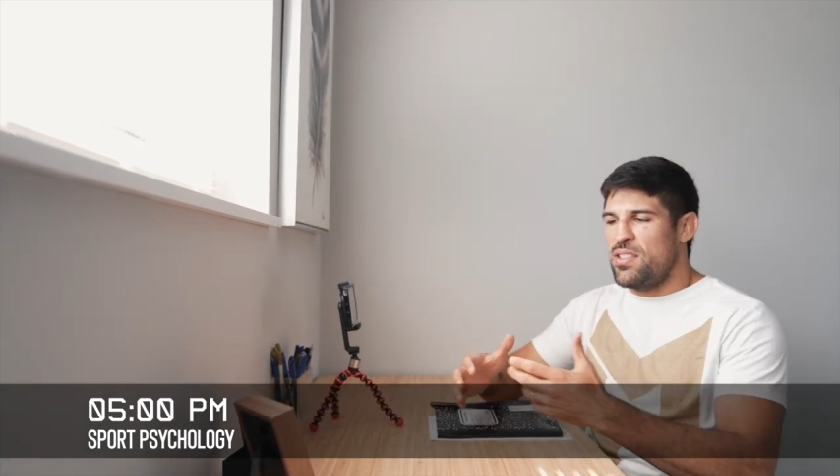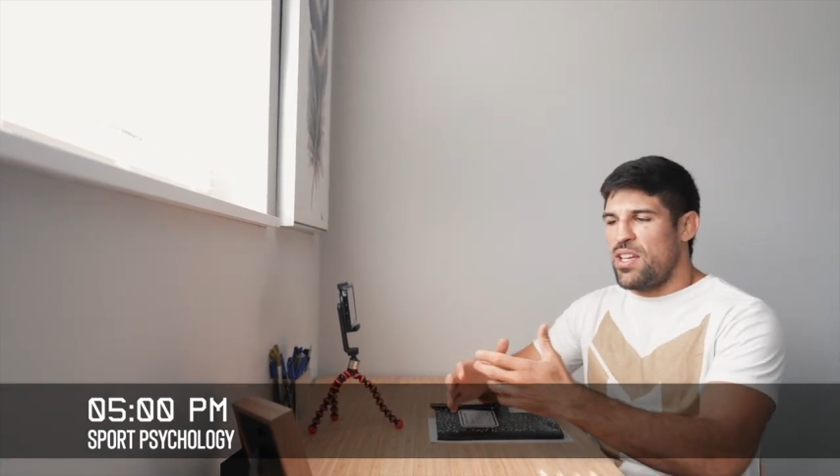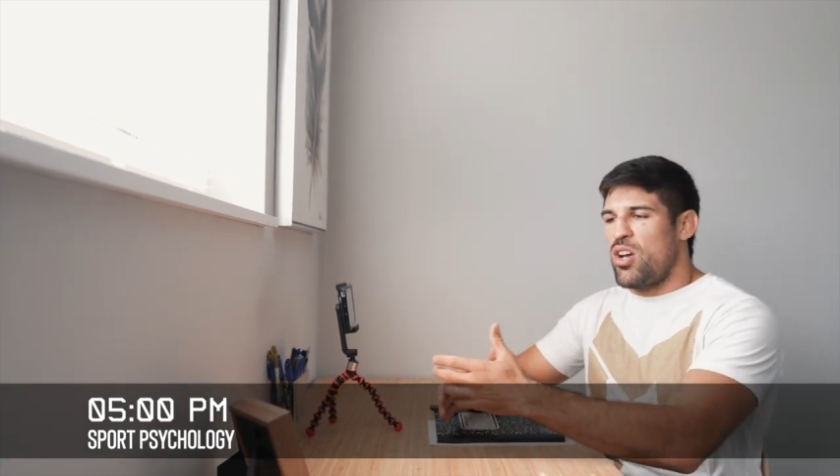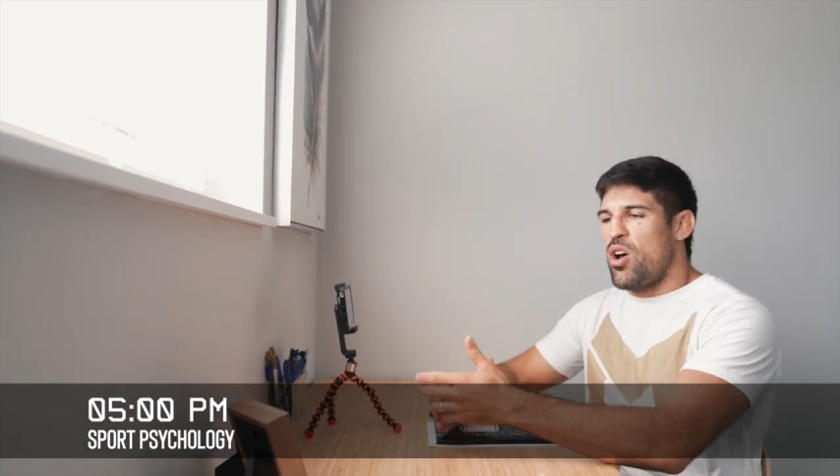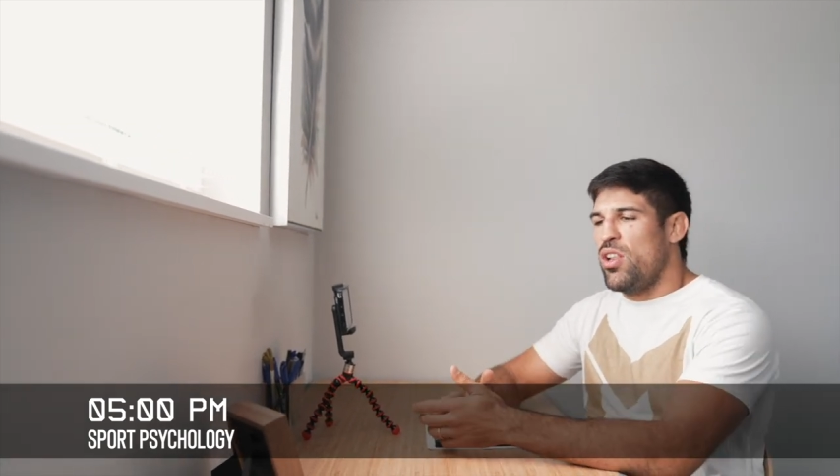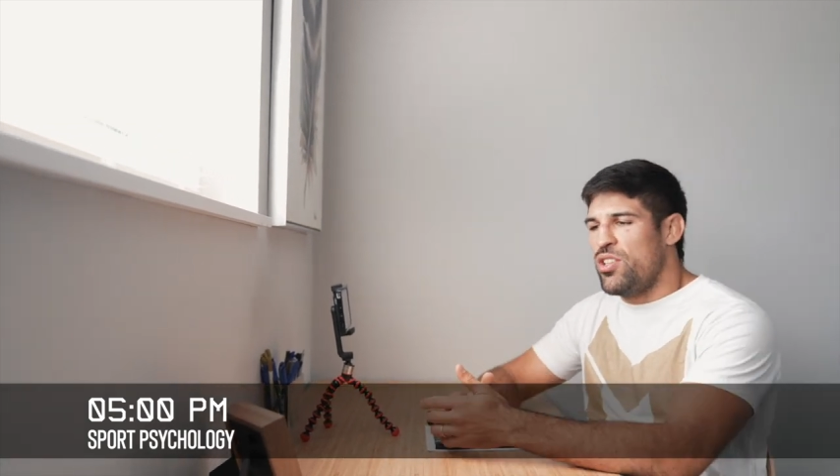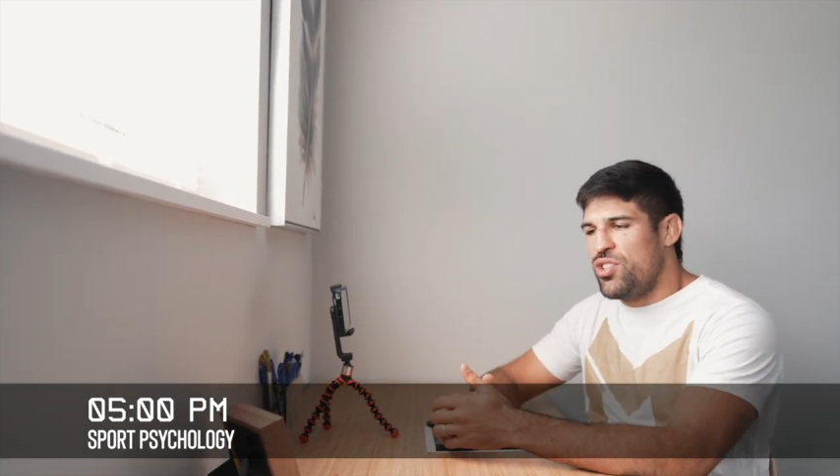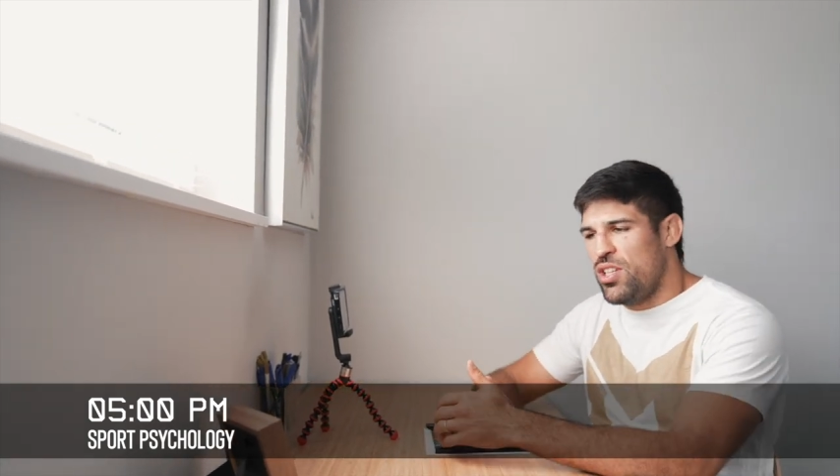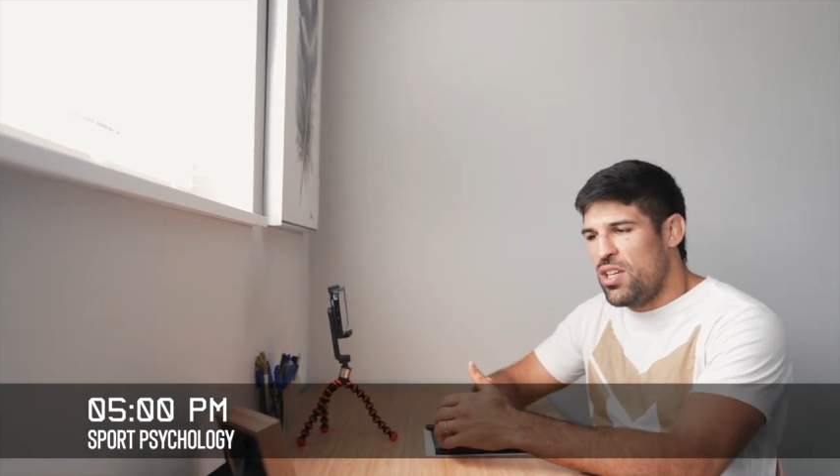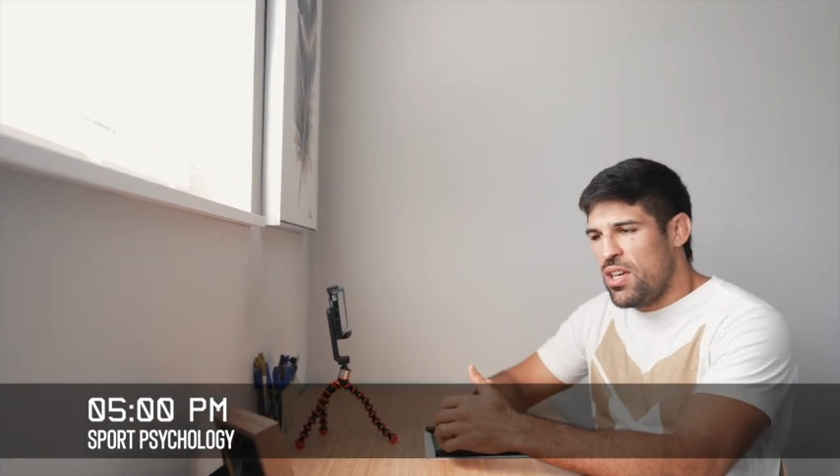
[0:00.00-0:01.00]

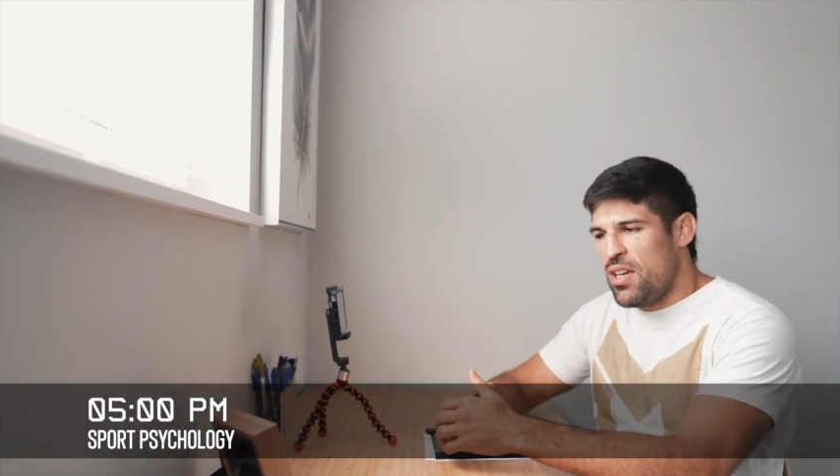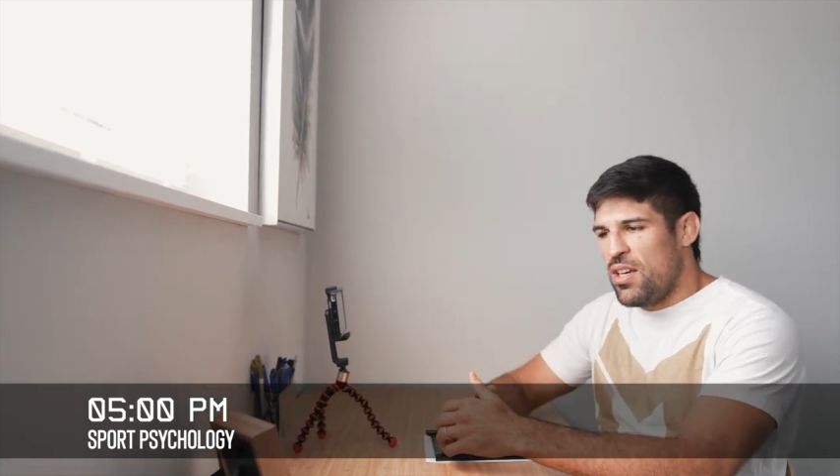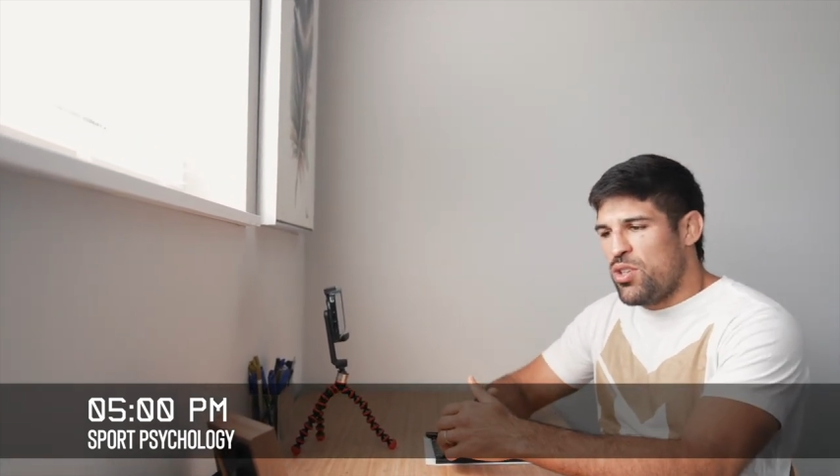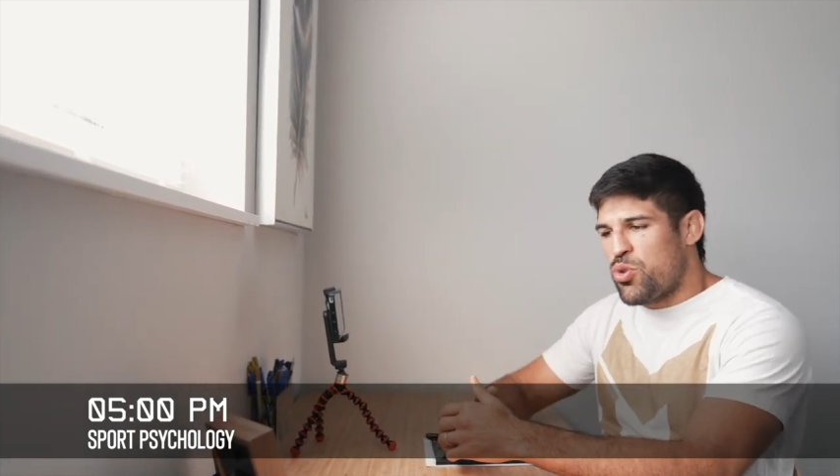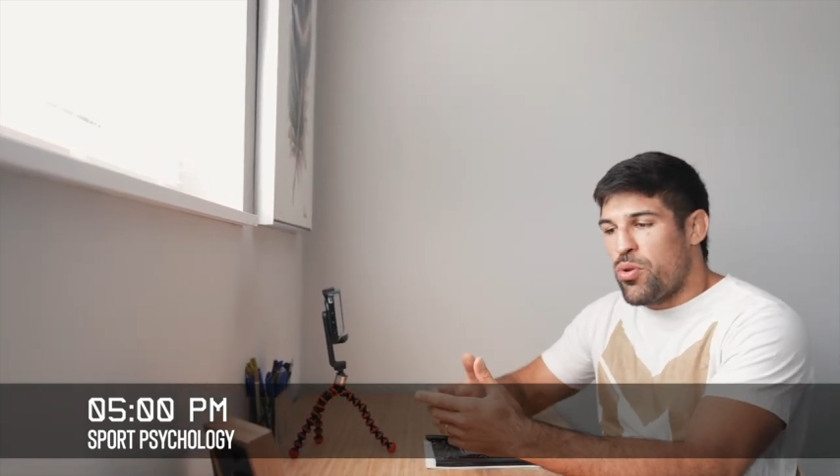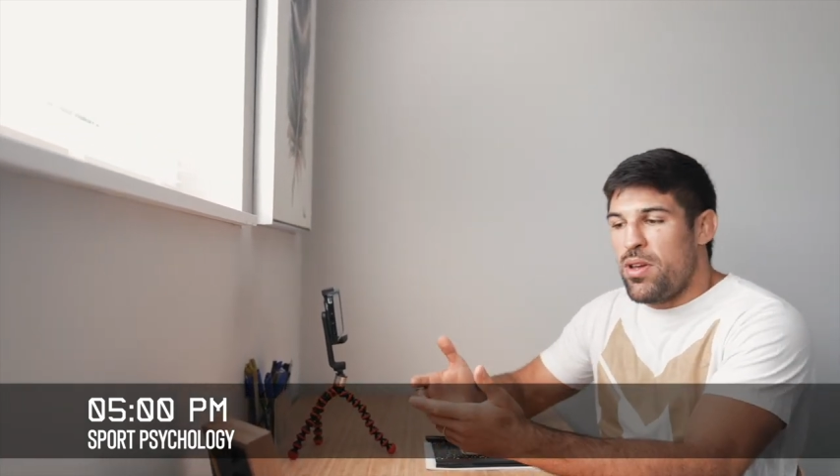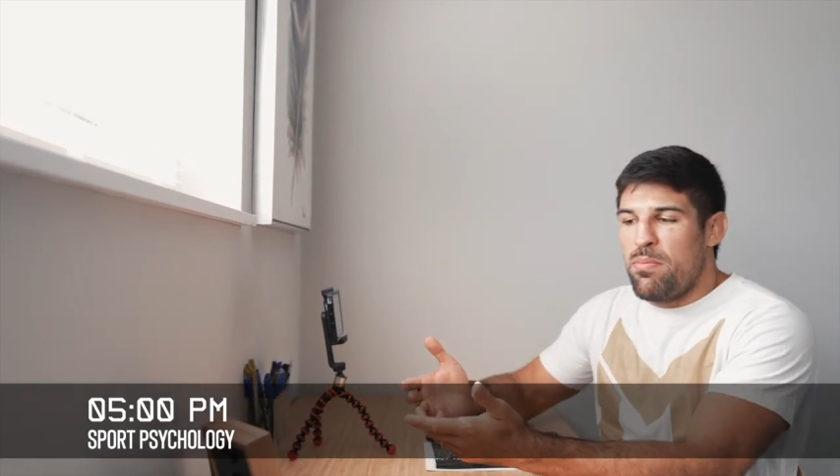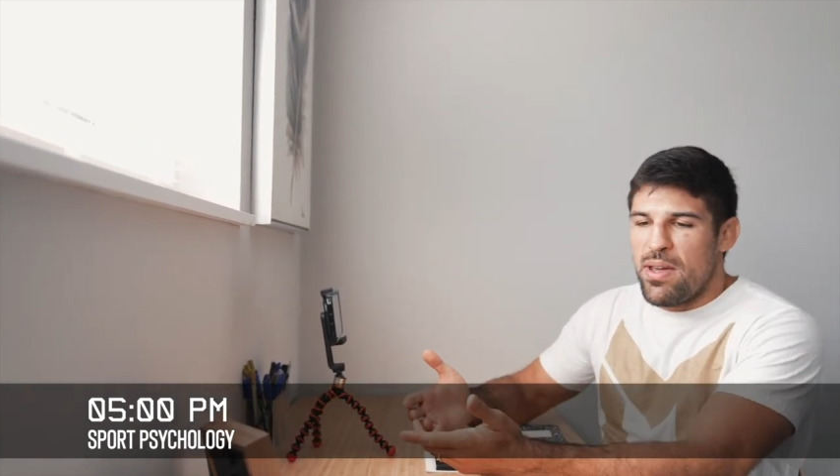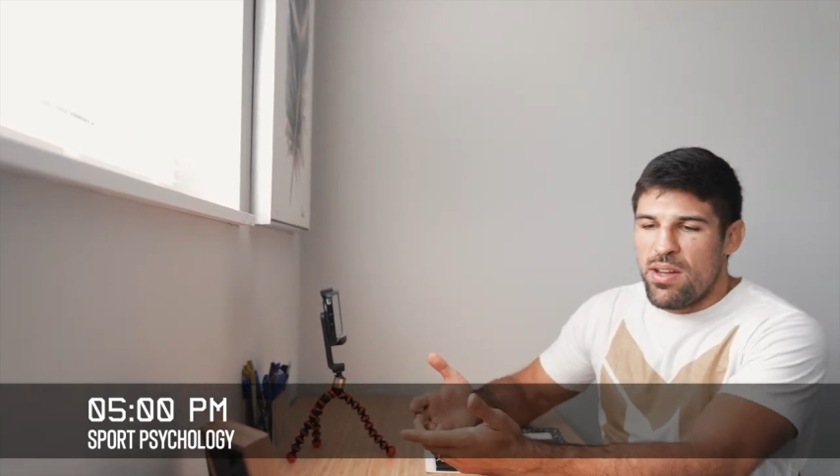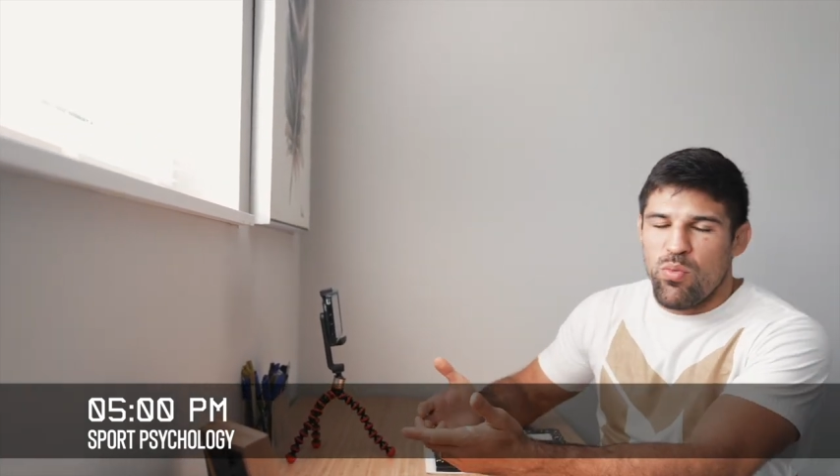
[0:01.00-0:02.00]
psychology
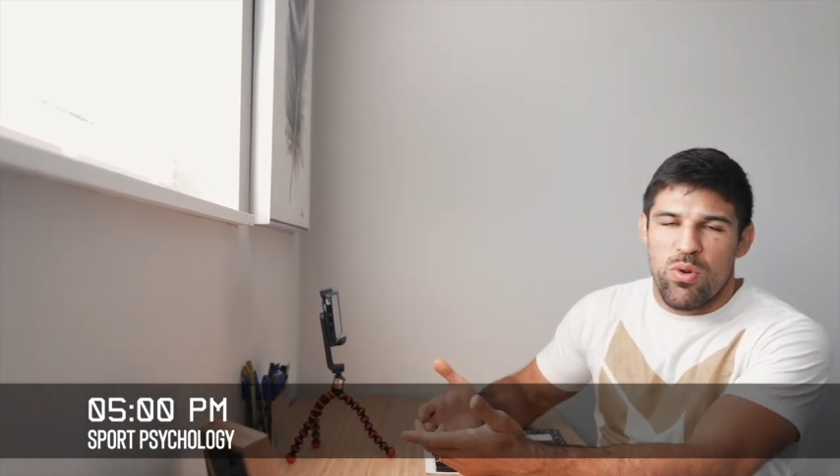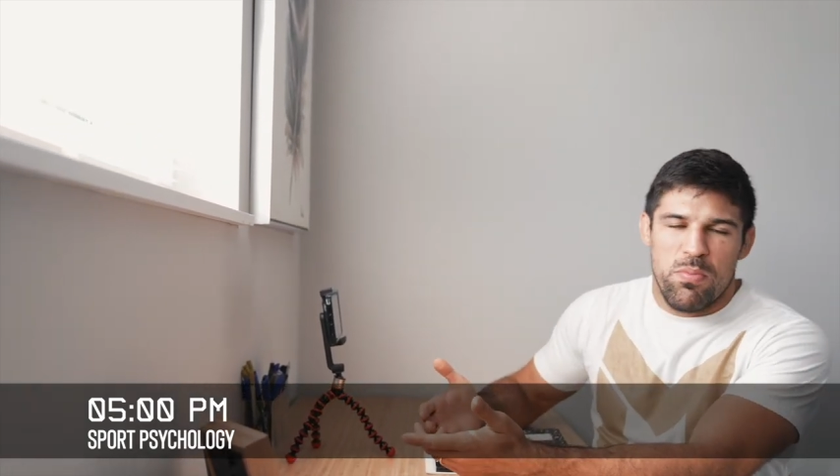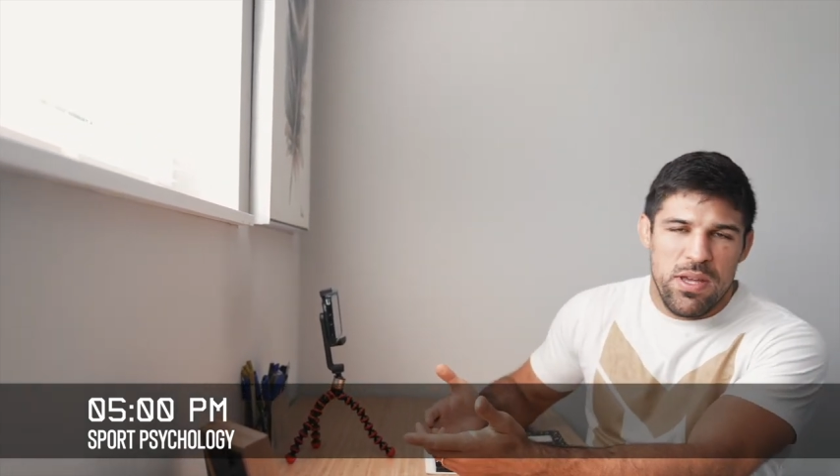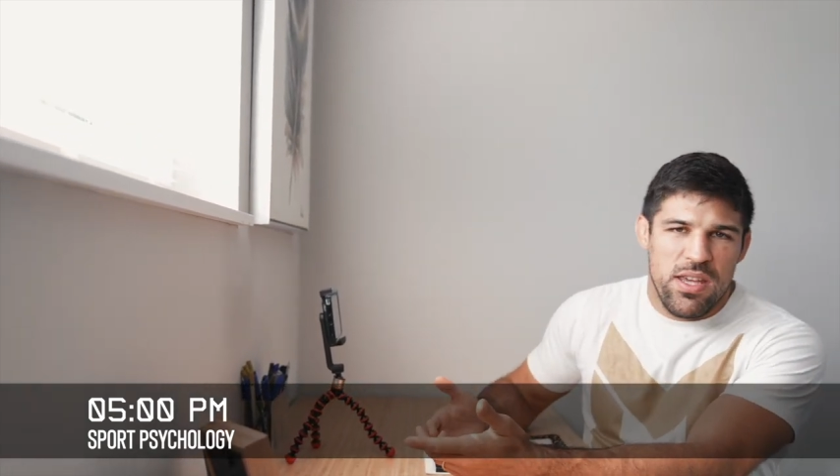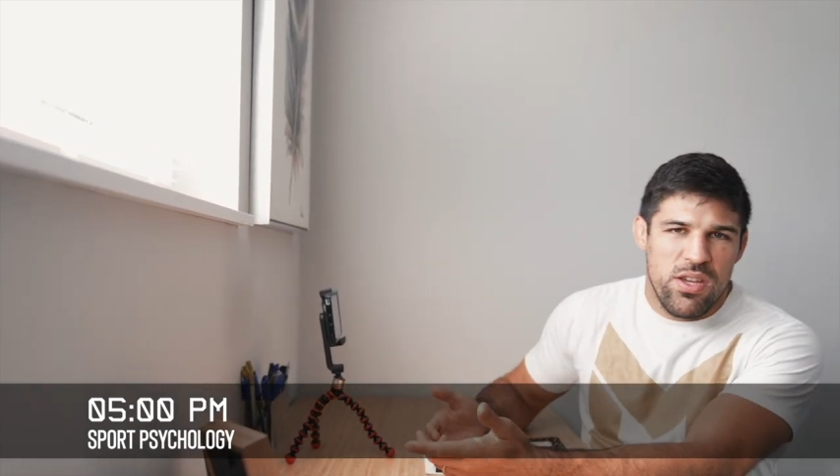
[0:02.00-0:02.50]
treatment would be.